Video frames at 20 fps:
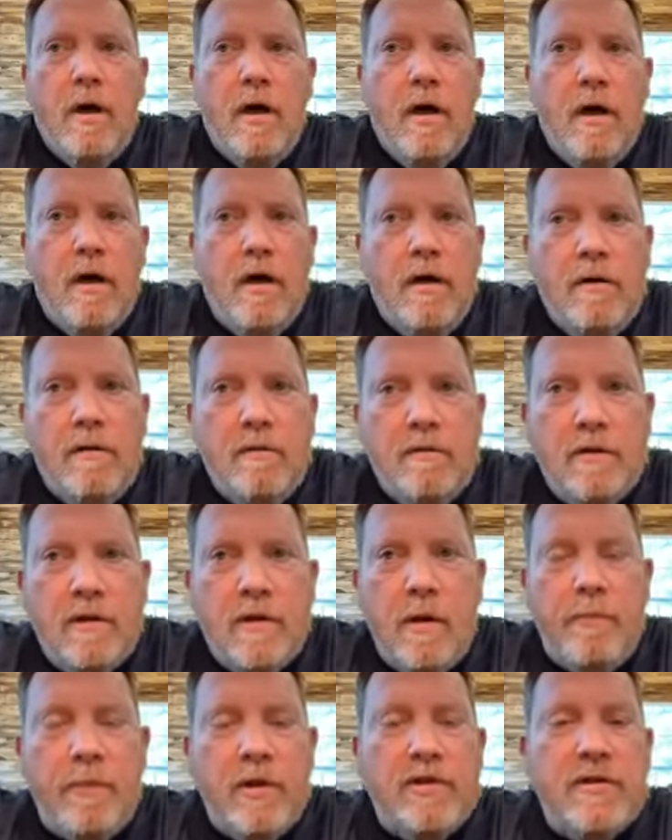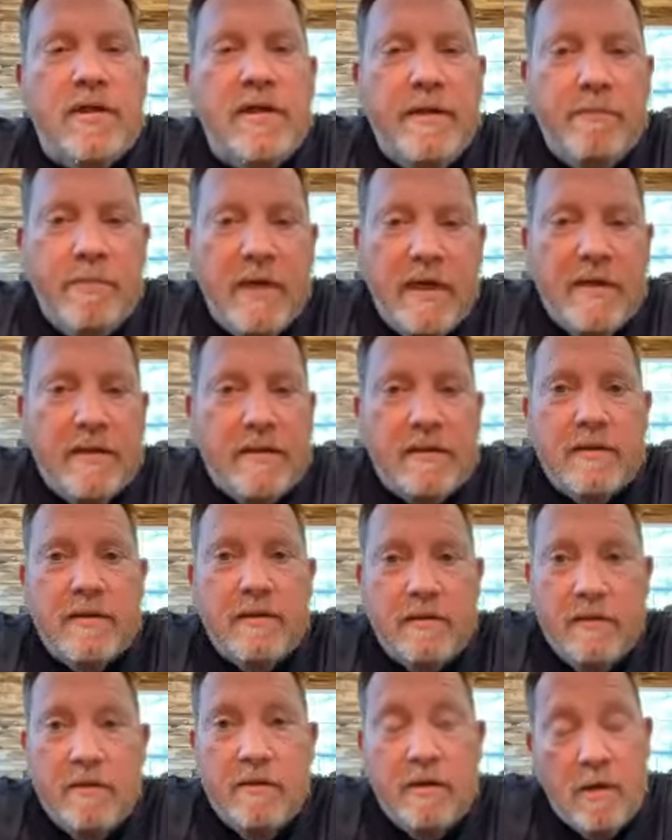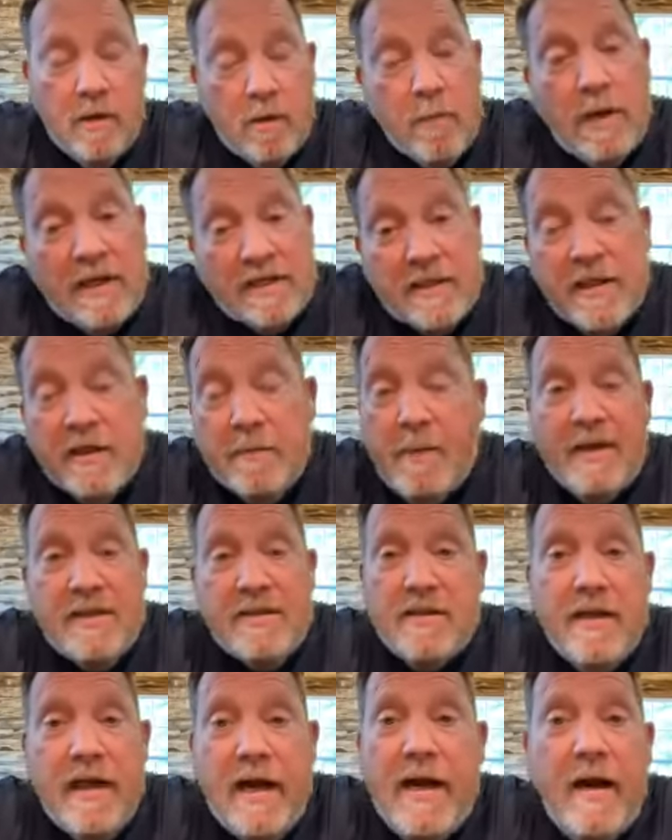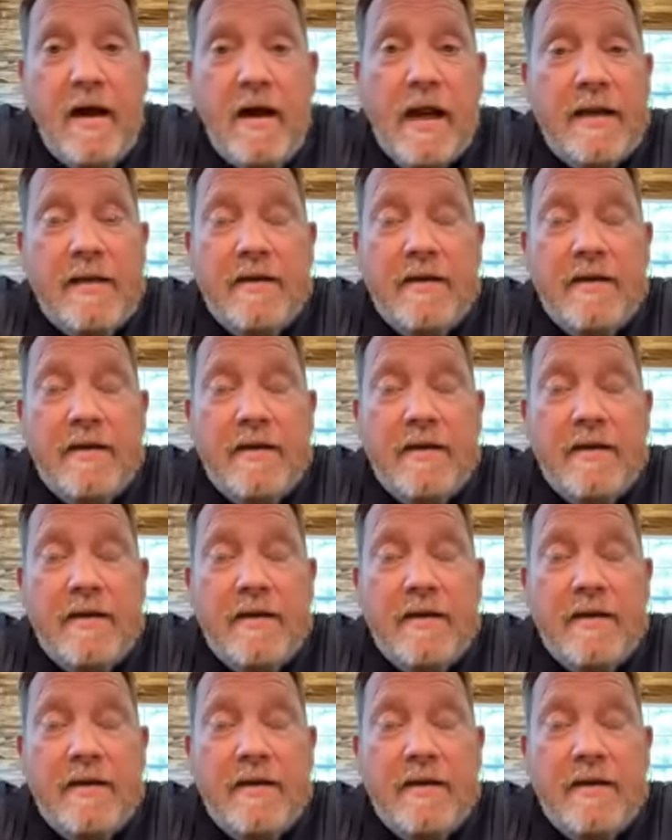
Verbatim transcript: uh, a couple of teammates that are my teammates now.